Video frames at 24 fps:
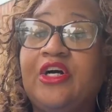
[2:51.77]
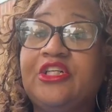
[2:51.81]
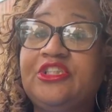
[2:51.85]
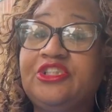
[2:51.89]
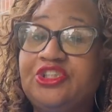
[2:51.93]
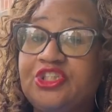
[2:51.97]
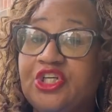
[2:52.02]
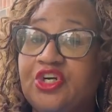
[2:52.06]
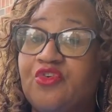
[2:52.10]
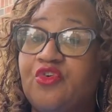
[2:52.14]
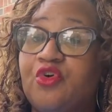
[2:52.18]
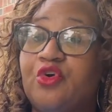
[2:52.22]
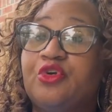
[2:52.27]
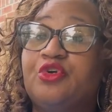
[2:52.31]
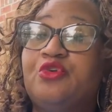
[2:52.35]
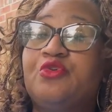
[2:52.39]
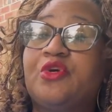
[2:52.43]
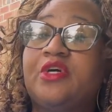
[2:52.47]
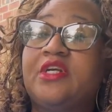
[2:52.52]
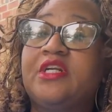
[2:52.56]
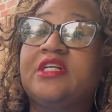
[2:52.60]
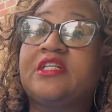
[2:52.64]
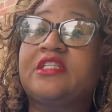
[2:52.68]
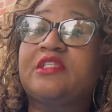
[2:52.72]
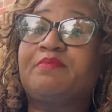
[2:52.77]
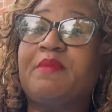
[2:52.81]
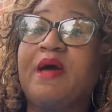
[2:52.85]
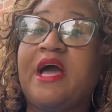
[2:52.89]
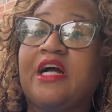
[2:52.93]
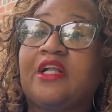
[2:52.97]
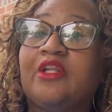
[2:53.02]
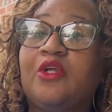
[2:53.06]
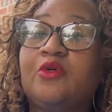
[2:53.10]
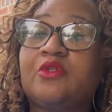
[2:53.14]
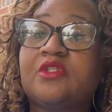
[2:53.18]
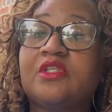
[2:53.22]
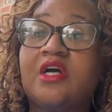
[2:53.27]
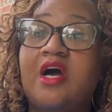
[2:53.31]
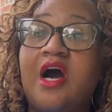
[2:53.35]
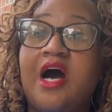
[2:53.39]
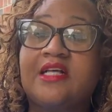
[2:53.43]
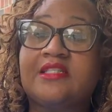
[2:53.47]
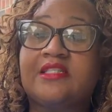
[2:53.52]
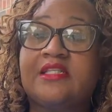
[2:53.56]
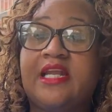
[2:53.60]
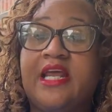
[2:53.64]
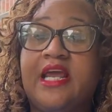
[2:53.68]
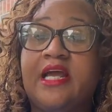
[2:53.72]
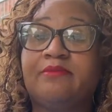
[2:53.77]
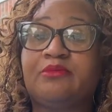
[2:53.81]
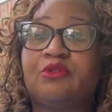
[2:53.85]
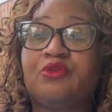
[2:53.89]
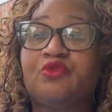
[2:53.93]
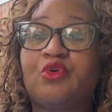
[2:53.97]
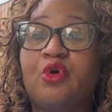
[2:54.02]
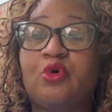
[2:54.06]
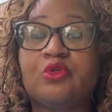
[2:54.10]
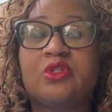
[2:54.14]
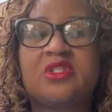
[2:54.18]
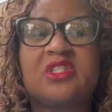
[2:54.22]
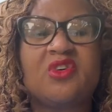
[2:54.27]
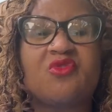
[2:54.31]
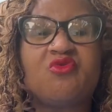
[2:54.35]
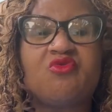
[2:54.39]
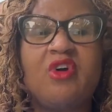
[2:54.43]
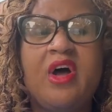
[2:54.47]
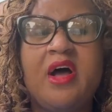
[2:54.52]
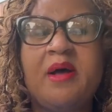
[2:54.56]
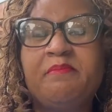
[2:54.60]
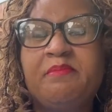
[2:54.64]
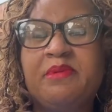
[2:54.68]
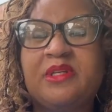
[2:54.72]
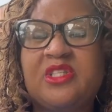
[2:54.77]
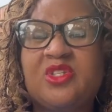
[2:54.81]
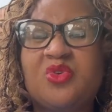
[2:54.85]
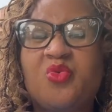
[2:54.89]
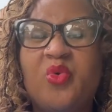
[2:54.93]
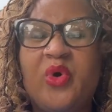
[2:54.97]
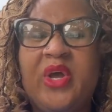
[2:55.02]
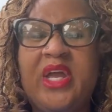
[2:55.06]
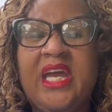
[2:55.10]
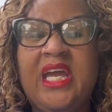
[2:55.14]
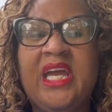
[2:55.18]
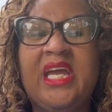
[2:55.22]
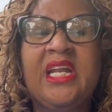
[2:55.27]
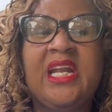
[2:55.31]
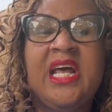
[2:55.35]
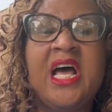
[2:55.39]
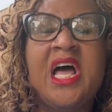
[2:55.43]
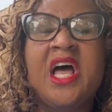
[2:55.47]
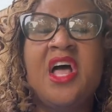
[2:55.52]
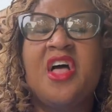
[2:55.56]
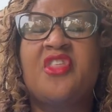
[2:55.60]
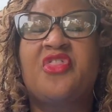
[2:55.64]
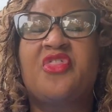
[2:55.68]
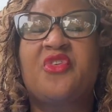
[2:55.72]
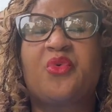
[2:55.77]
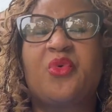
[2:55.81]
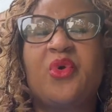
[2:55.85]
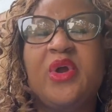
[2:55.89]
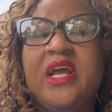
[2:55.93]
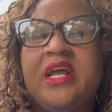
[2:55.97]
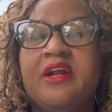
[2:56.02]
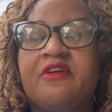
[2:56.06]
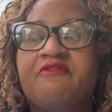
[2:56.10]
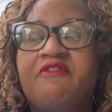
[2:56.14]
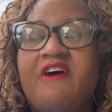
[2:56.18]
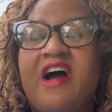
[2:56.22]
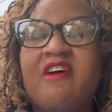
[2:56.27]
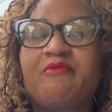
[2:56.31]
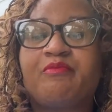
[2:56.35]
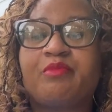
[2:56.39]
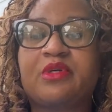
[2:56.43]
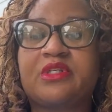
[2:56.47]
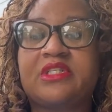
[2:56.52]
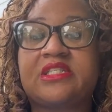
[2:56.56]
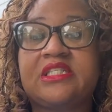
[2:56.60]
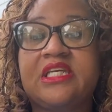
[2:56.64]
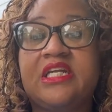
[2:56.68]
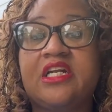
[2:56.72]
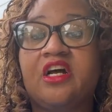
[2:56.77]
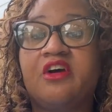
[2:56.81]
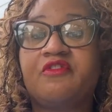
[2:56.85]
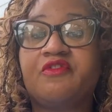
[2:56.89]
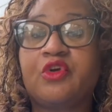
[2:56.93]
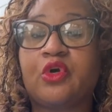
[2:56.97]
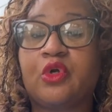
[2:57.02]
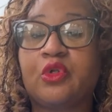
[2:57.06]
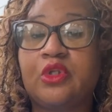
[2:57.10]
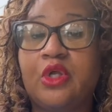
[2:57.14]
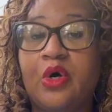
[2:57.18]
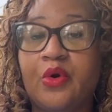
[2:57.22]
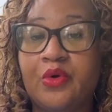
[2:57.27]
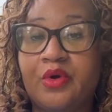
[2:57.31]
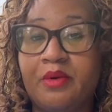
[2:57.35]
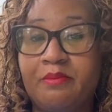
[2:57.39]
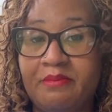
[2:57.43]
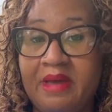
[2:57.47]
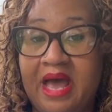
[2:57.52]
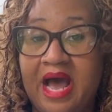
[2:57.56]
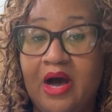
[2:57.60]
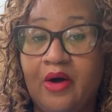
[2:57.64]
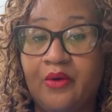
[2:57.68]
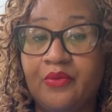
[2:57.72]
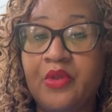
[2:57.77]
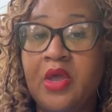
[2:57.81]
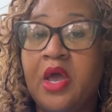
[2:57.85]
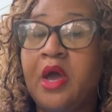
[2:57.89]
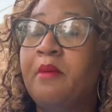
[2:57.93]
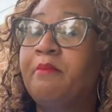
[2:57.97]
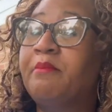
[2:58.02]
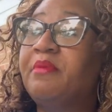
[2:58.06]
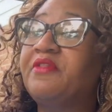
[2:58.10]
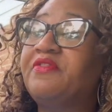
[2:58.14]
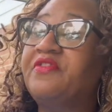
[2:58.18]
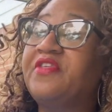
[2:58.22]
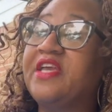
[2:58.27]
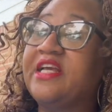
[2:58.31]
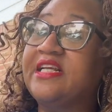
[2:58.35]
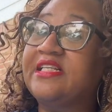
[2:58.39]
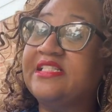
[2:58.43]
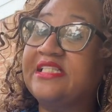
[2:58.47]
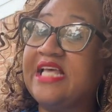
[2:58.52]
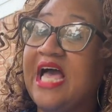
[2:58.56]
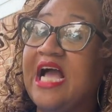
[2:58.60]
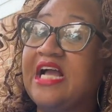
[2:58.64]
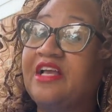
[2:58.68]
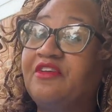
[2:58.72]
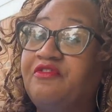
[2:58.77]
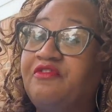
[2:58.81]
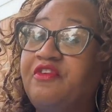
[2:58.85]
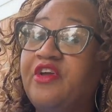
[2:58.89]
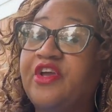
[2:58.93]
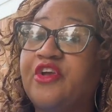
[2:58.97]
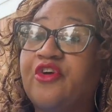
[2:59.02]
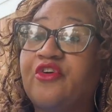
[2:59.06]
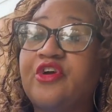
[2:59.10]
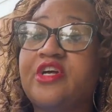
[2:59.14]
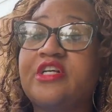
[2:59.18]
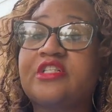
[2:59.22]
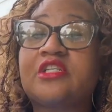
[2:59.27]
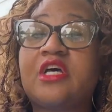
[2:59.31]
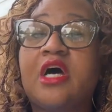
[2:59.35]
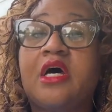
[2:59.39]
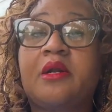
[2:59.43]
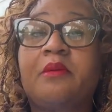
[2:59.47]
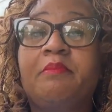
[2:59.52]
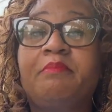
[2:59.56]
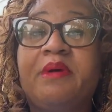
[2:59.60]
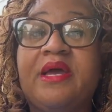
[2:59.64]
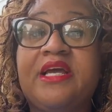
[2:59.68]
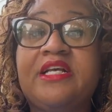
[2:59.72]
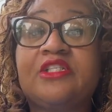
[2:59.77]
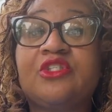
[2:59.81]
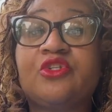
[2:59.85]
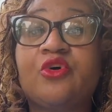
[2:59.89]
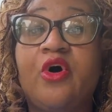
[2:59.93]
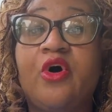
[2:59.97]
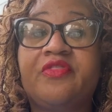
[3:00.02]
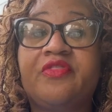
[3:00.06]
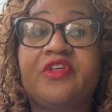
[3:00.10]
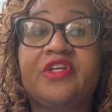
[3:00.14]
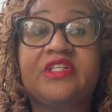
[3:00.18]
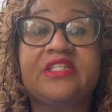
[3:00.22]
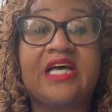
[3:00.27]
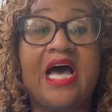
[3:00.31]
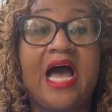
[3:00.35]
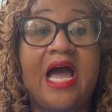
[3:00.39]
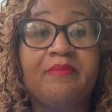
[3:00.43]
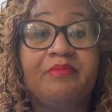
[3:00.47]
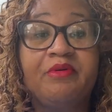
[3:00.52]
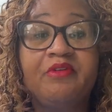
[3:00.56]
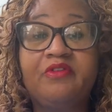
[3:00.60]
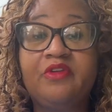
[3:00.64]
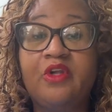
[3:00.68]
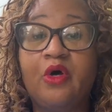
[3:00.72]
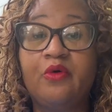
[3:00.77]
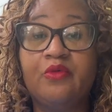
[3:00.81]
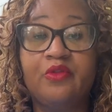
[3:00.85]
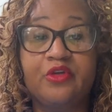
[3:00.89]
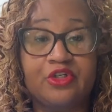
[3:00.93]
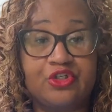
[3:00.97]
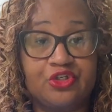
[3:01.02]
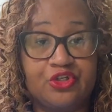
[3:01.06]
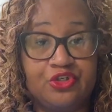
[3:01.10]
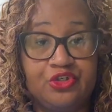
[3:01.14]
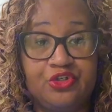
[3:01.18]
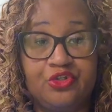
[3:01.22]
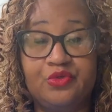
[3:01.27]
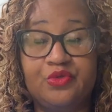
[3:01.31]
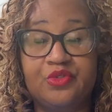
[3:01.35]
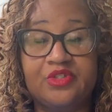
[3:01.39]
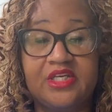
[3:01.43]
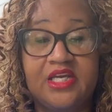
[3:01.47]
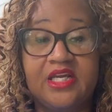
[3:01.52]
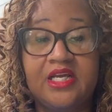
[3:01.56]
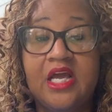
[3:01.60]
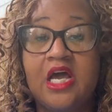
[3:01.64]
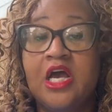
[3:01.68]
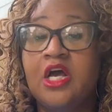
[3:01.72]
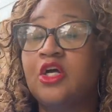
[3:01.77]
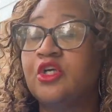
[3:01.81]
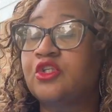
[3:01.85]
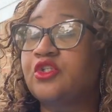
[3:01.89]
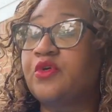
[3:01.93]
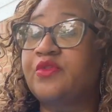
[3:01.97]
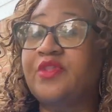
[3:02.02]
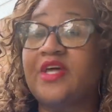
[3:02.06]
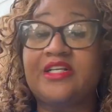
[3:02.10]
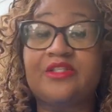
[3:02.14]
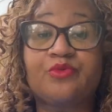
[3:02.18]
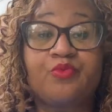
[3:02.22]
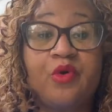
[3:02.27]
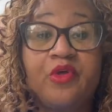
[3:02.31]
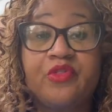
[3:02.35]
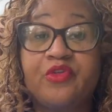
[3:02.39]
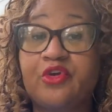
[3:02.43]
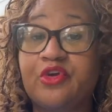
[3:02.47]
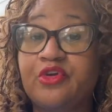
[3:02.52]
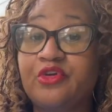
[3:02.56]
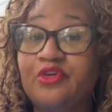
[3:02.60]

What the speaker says: in general, you can expect closing costs in Hampton Roads to run between 3 and 5% of your loan amount, but the exact figure is going to be based the type of loan that you're using. So that's whether you're